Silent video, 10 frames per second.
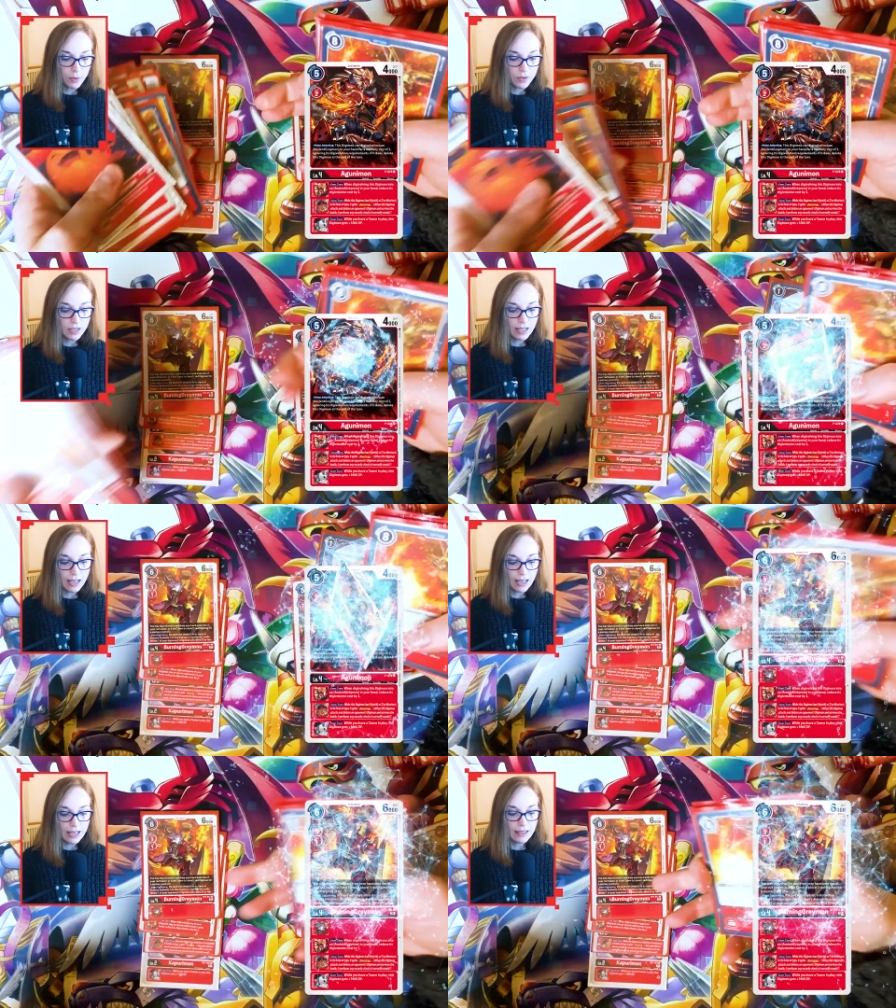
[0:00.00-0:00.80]
putting
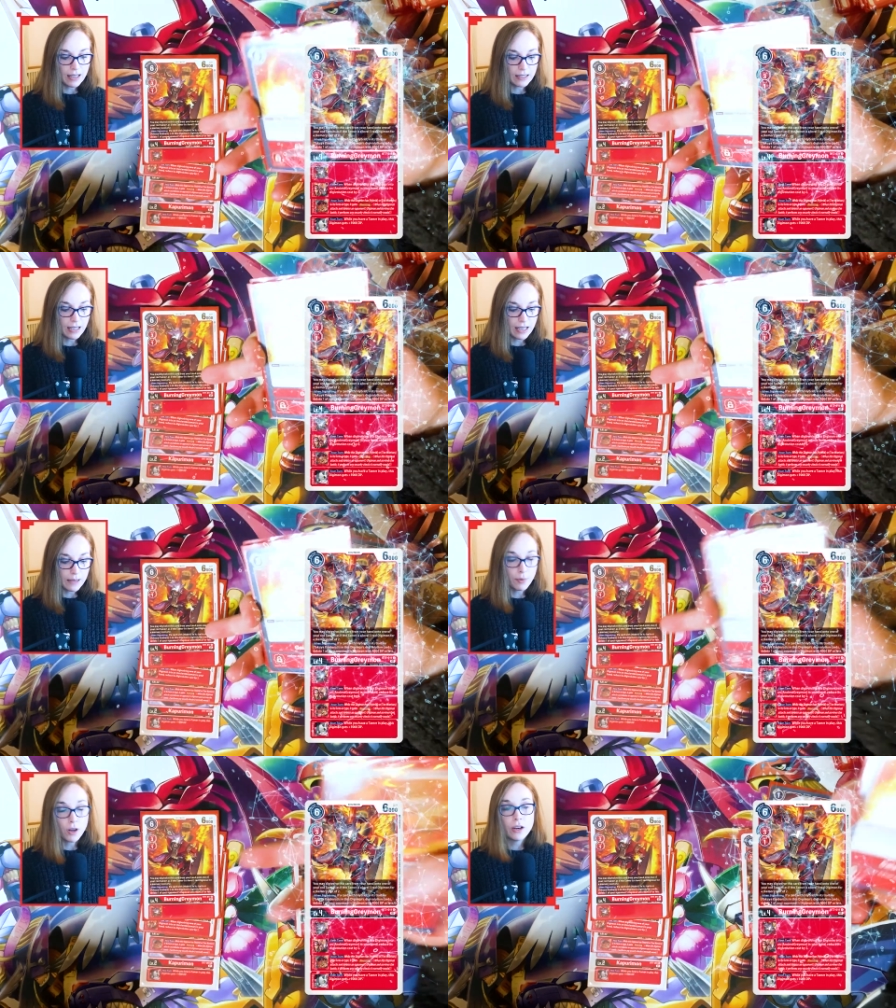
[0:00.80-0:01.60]

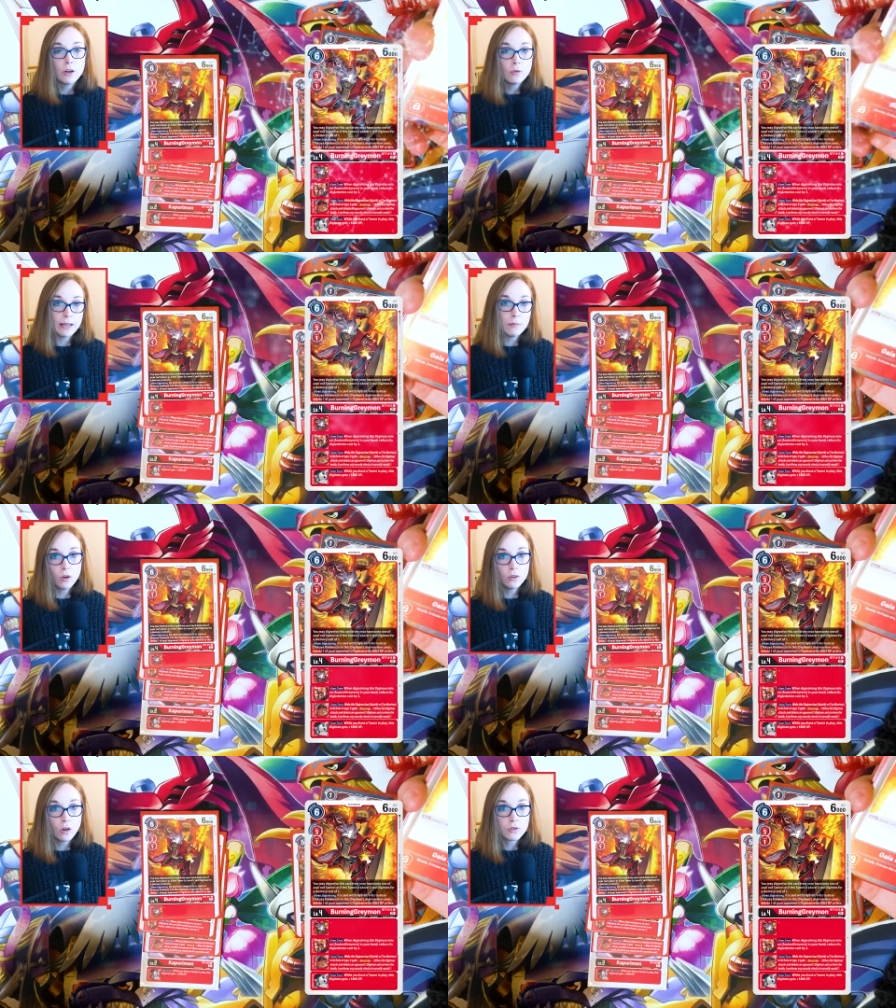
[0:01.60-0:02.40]
a Burning
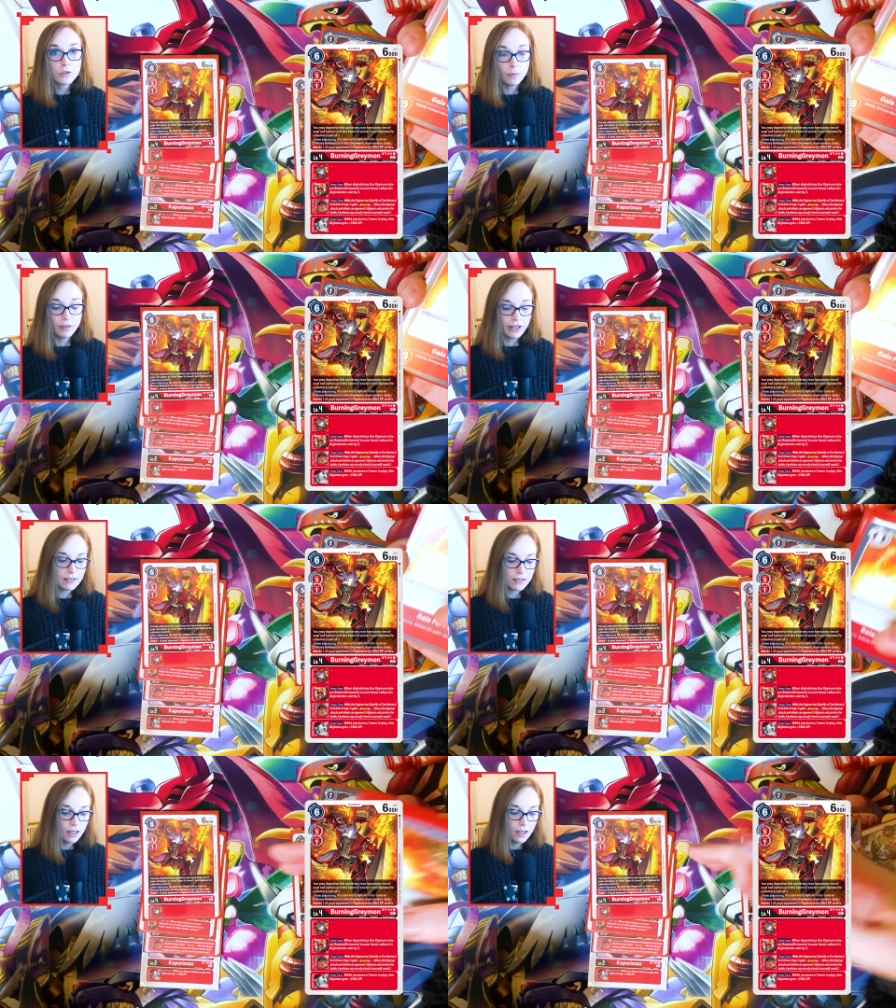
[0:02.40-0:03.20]
Greymon on top of
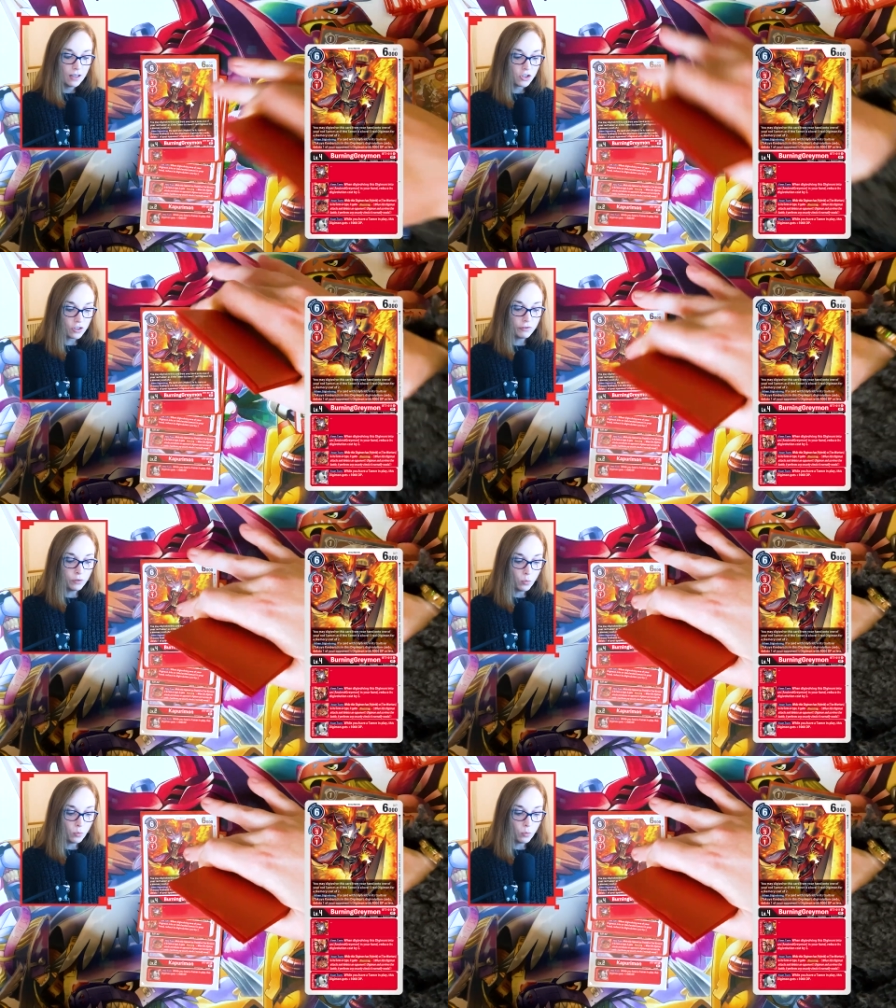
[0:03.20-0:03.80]
it, just for